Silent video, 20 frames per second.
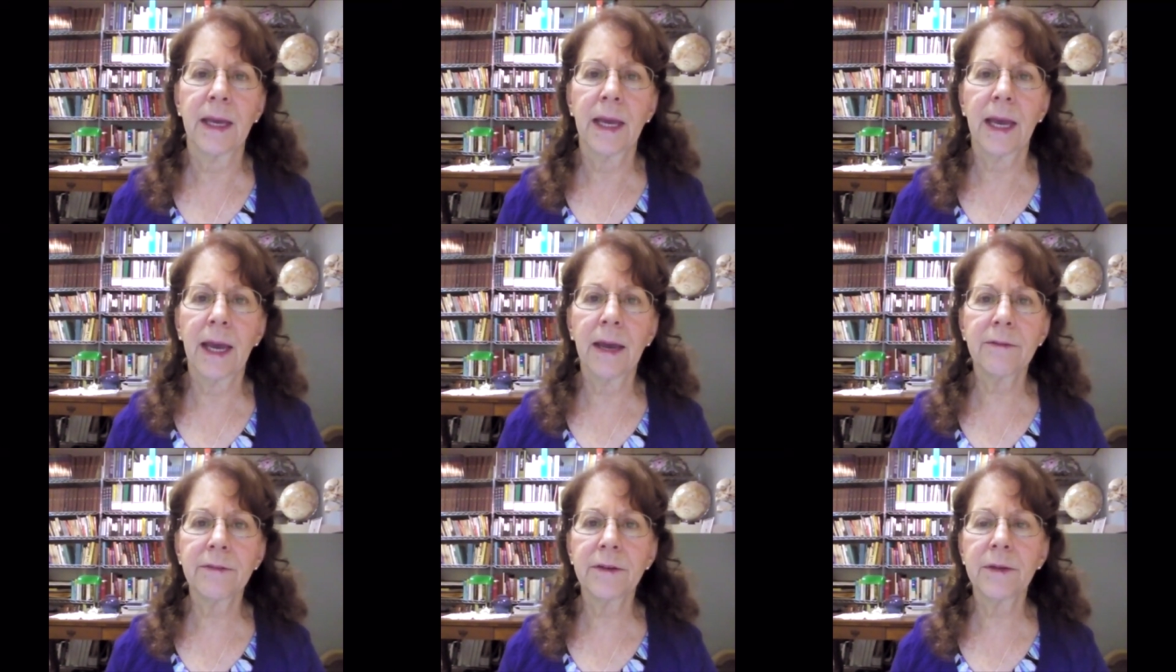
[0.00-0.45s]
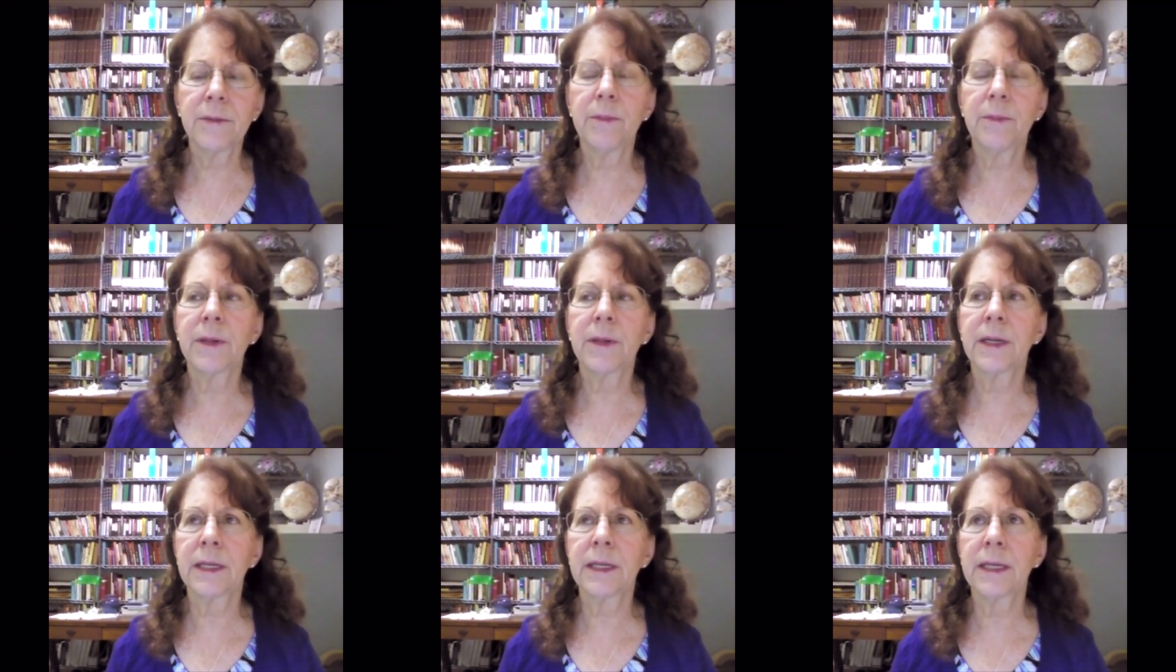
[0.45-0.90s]

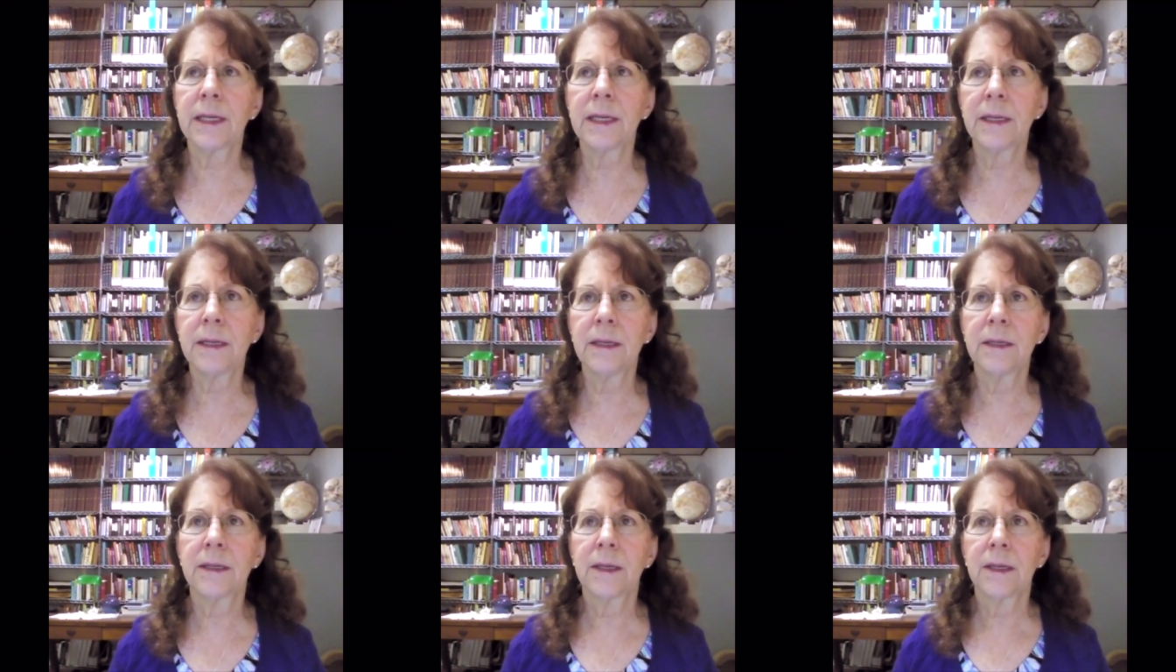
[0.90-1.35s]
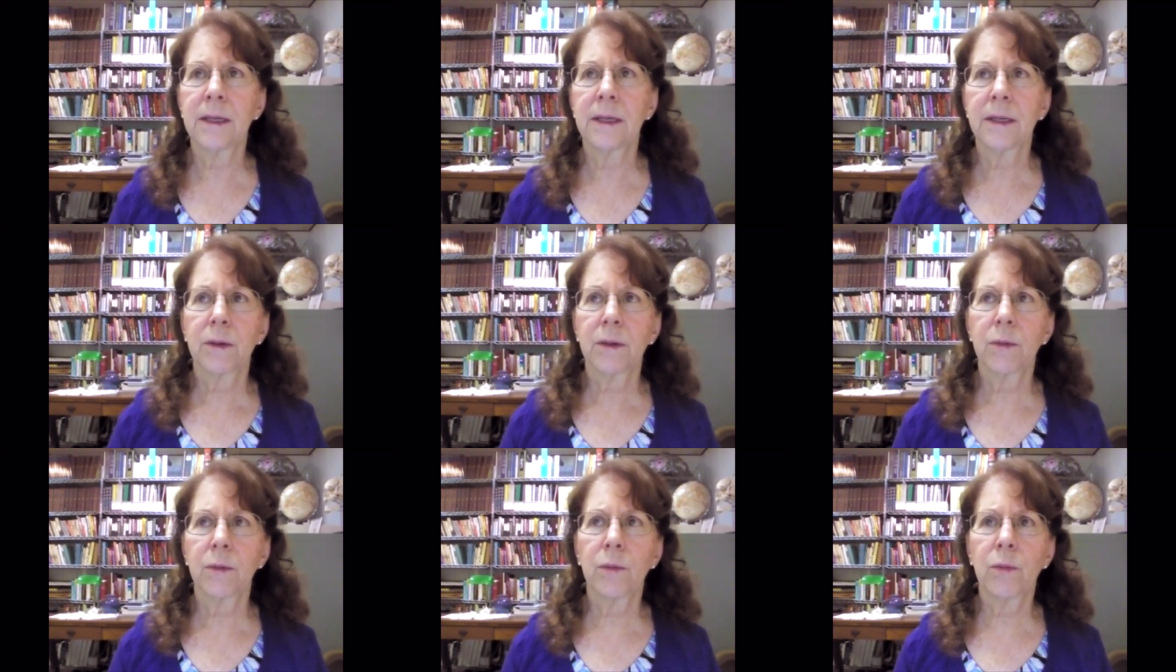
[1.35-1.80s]
Everybody
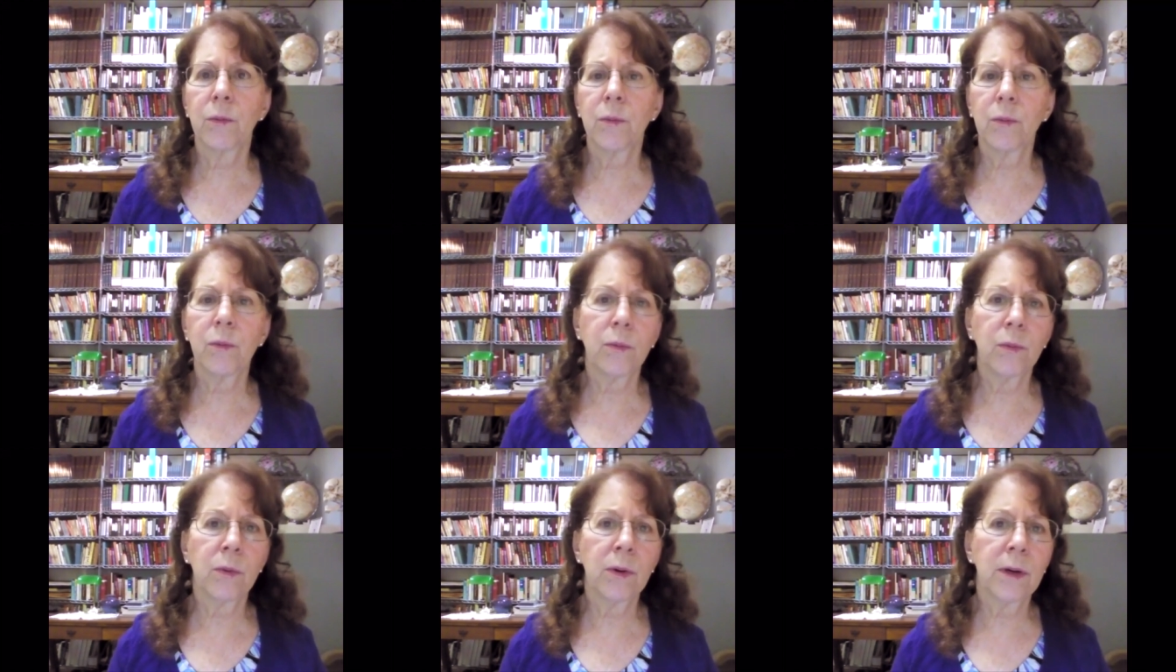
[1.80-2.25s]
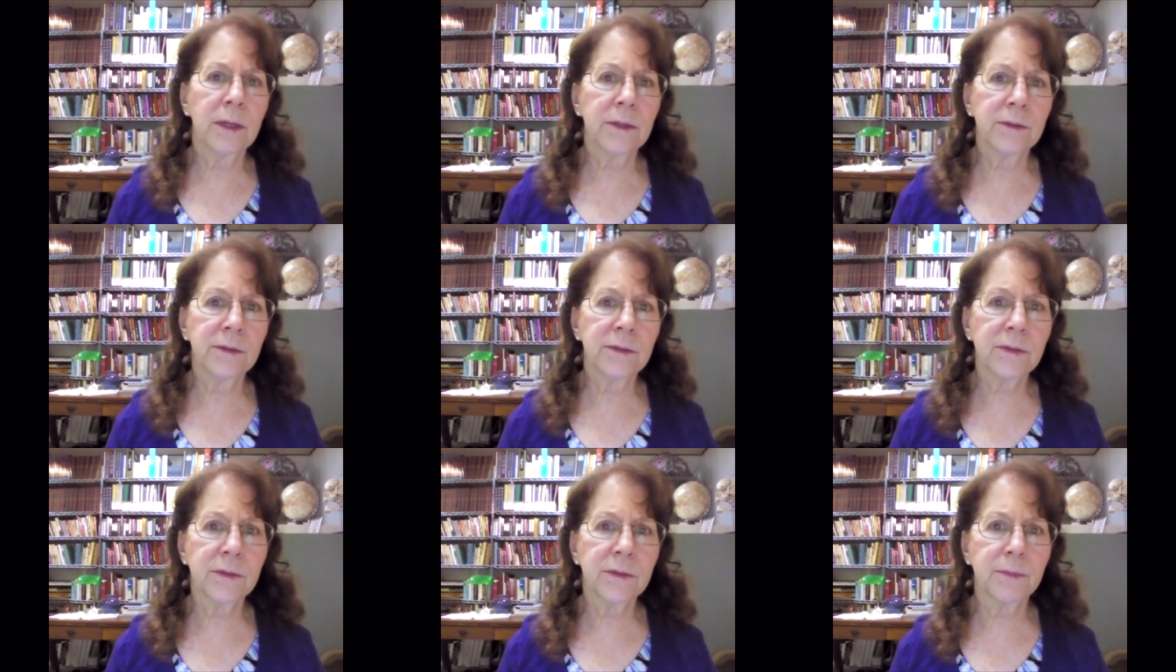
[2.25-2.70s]

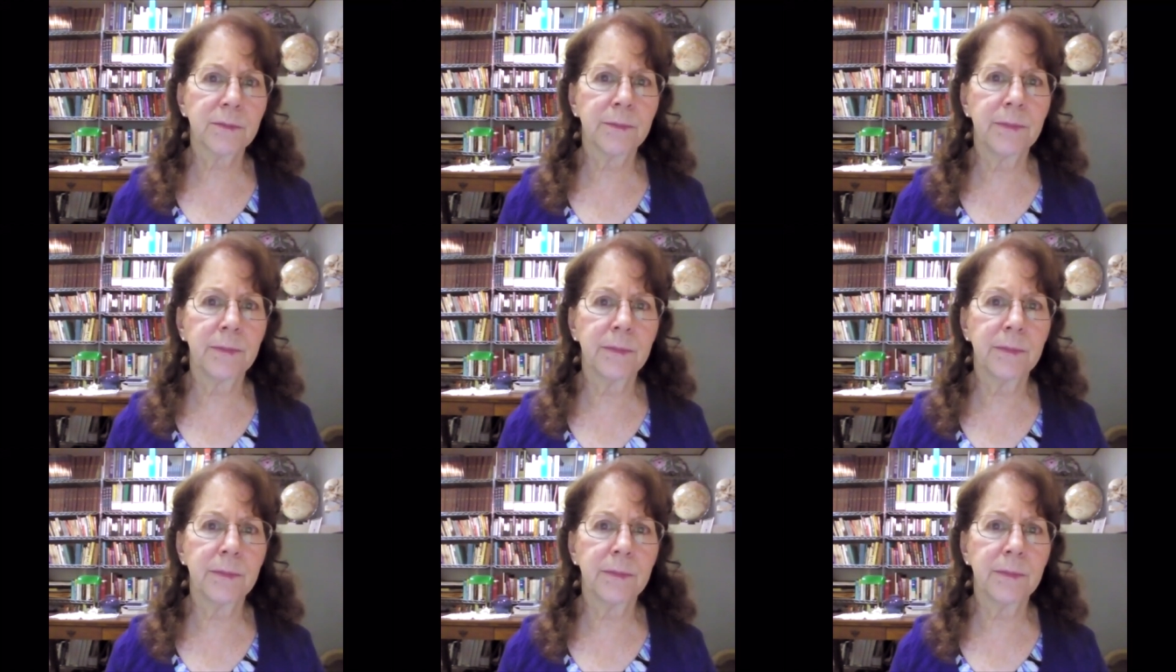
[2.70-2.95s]
was